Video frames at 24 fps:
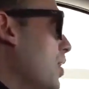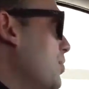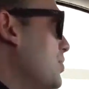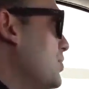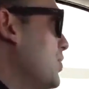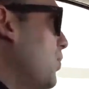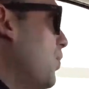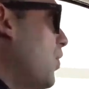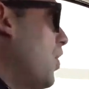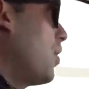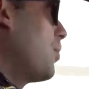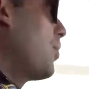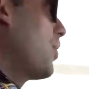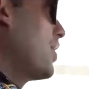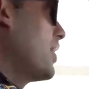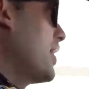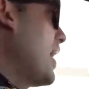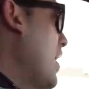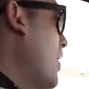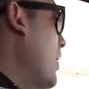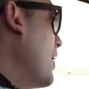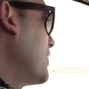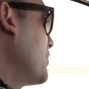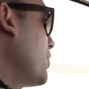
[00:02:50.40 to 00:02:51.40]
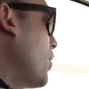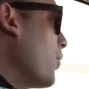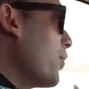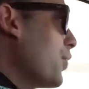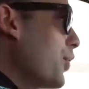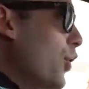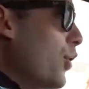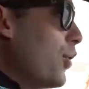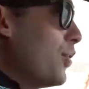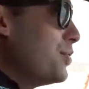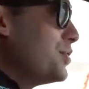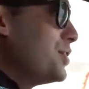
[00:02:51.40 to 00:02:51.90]
up to Walmart now. I don't
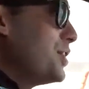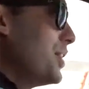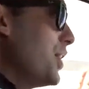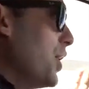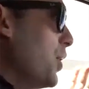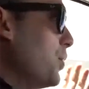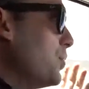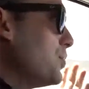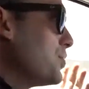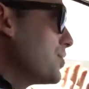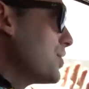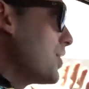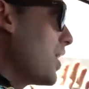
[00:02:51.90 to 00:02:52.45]
know if she knows